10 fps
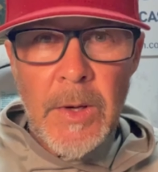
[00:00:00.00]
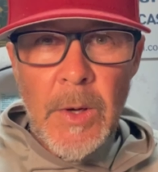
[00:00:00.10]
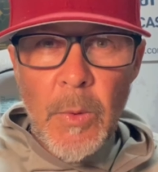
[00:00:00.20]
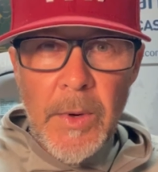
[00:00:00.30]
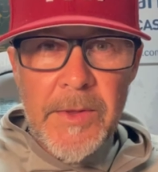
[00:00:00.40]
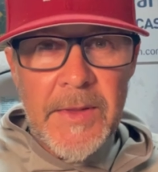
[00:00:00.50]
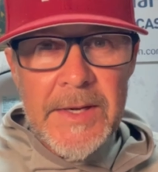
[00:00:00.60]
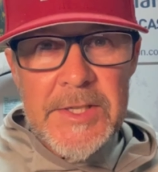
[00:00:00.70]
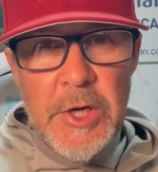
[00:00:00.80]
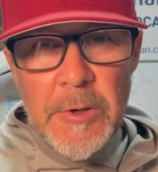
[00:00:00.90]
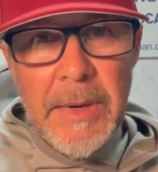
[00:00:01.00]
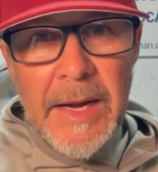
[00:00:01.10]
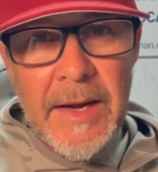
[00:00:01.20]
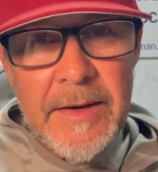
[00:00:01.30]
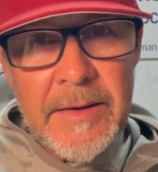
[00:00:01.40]
When things go
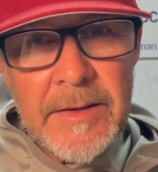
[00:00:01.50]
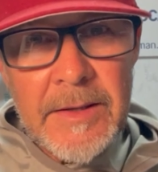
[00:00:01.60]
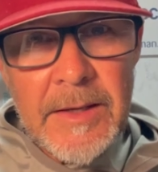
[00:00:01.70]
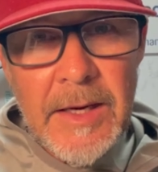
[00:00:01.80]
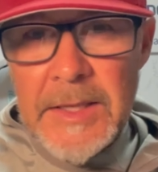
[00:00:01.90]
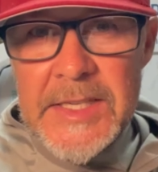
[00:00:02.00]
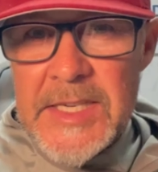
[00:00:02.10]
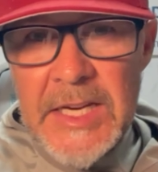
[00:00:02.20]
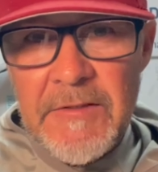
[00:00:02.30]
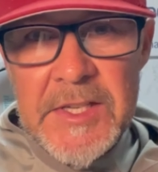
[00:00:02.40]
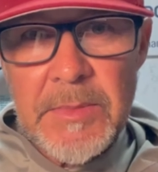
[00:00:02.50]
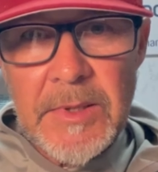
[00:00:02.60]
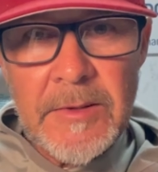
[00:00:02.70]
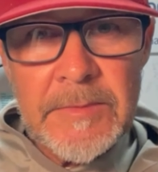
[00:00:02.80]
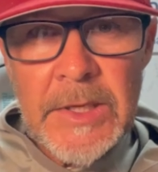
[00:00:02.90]
bad, and that's
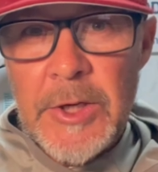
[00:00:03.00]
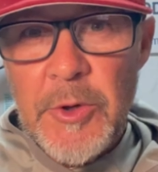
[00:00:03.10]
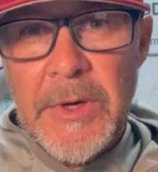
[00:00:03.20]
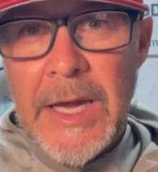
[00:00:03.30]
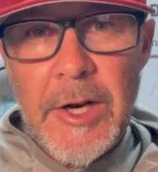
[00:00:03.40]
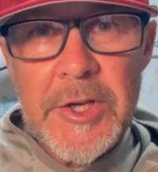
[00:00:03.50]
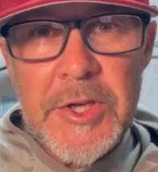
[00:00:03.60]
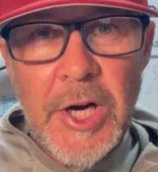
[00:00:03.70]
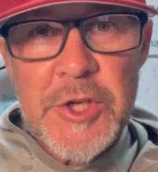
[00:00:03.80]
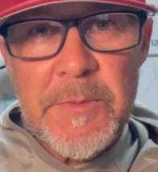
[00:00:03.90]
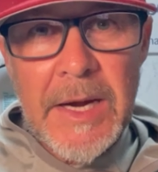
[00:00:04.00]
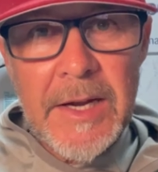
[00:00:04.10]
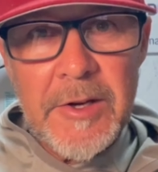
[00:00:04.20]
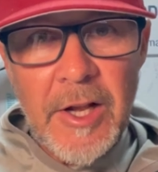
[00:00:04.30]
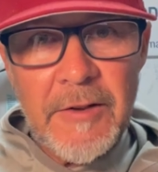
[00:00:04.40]
inevitable, you cannot dodge
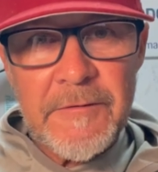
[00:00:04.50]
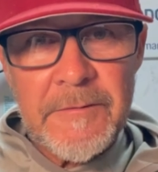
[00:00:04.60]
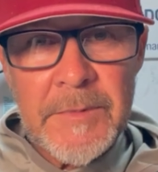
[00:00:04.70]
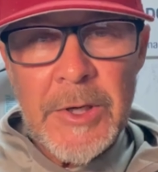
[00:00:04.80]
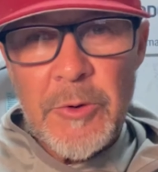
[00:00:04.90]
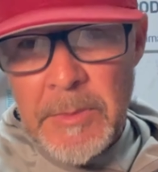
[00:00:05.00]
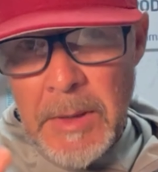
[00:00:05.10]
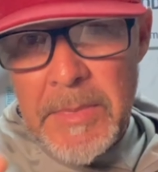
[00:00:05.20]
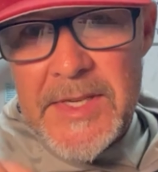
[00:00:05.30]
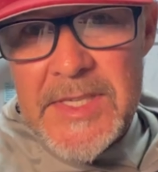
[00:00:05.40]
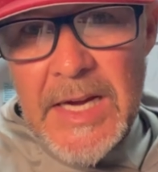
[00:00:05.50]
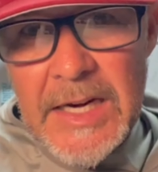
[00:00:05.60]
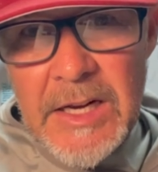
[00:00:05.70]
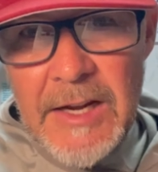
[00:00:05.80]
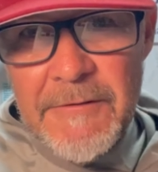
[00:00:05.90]
bad golf. Remember the
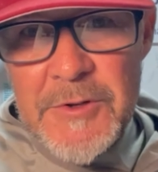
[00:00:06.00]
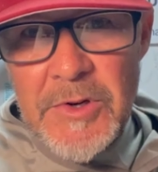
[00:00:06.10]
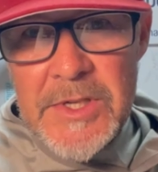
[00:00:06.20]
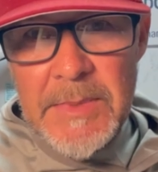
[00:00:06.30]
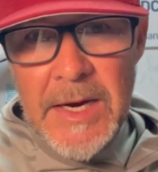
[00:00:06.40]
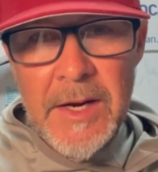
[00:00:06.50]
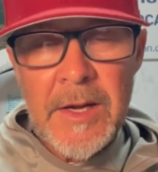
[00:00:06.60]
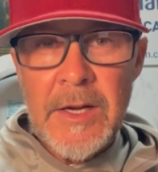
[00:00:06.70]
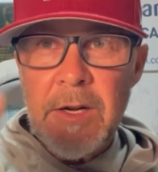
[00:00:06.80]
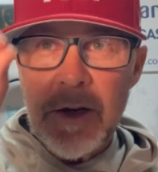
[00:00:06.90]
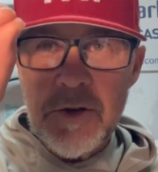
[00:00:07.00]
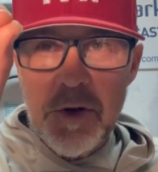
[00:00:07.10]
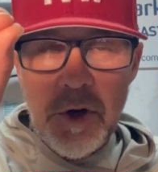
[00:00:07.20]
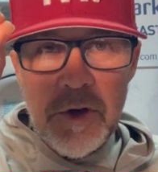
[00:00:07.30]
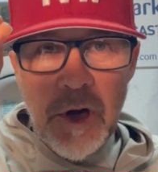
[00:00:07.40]
cycle I've talked about?
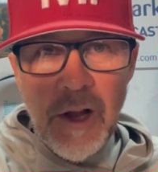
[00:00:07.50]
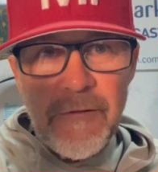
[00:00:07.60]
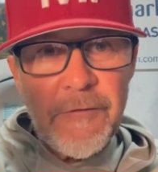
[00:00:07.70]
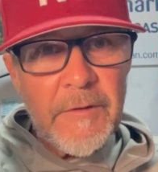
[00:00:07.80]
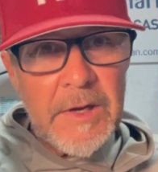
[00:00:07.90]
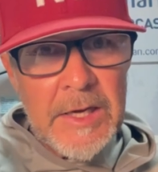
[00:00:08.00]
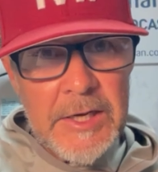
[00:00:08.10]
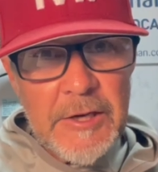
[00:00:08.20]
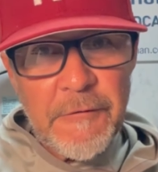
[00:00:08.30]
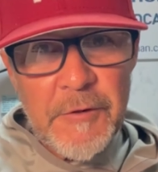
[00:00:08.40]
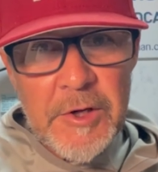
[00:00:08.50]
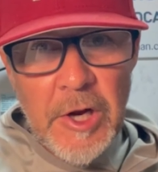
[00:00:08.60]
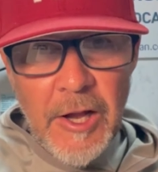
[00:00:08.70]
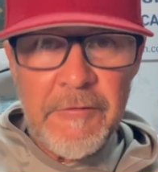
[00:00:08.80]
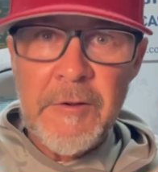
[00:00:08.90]
Good golf, indifferent
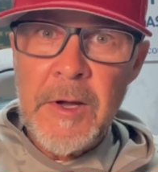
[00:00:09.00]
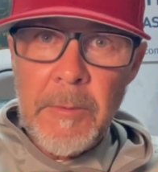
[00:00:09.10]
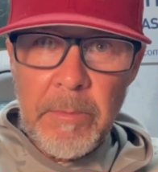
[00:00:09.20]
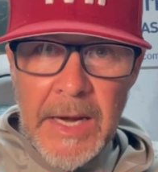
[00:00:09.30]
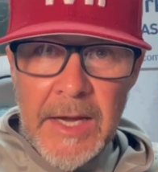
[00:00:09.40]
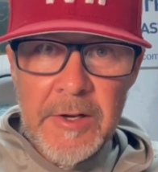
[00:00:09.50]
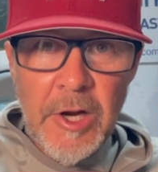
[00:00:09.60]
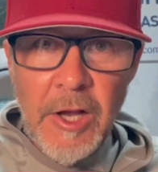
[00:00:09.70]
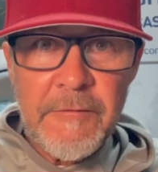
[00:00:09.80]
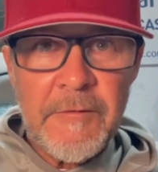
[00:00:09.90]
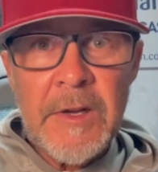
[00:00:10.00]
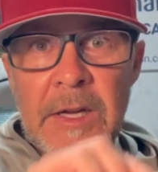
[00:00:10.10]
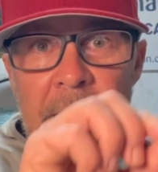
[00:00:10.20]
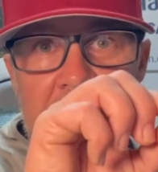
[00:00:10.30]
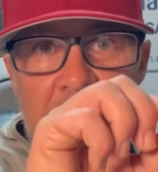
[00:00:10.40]
golf, bad golf,
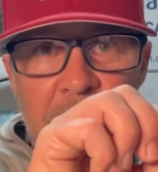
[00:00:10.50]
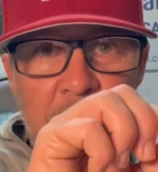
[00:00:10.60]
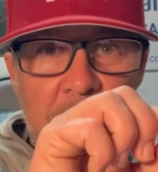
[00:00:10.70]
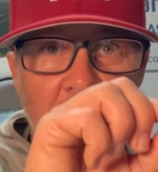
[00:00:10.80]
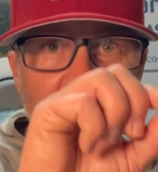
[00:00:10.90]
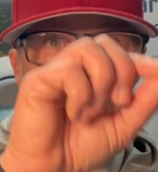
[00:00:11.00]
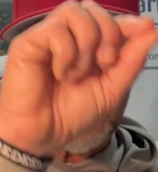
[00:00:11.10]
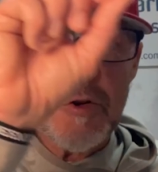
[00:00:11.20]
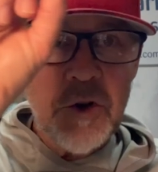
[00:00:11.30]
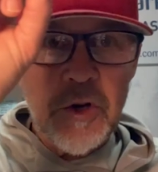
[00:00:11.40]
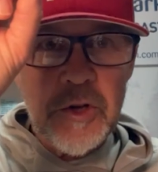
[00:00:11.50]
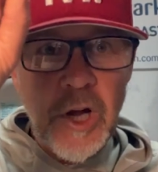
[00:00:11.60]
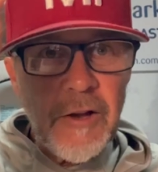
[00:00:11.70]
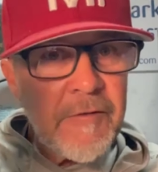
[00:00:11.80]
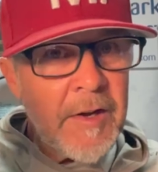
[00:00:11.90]
indifferent golf, good
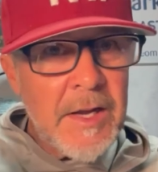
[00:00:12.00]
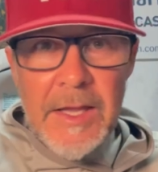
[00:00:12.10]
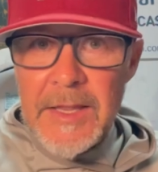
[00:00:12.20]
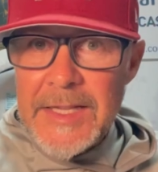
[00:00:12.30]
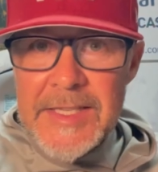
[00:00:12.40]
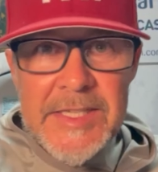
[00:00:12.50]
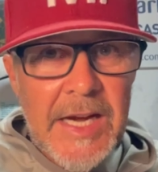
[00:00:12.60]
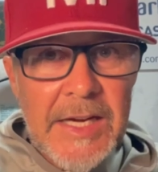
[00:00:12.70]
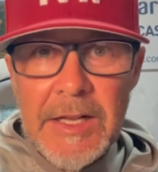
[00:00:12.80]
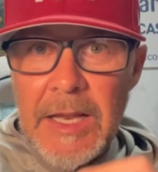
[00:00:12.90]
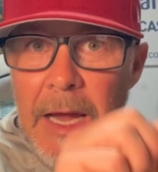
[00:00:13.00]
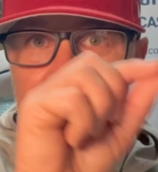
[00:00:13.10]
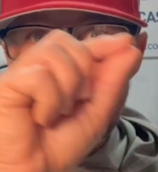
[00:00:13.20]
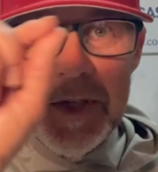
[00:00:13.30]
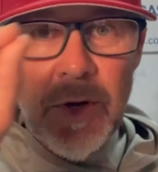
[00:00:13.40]
golf. That cycle
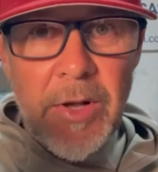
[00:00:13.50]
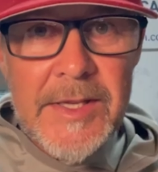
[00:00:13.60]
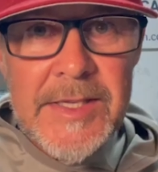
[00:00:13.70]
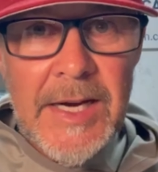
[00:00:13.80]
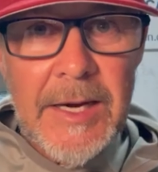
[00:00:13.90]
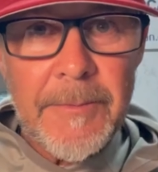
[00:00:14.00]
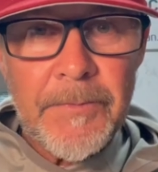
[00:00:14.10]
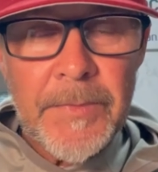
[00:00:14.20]
happens all the time.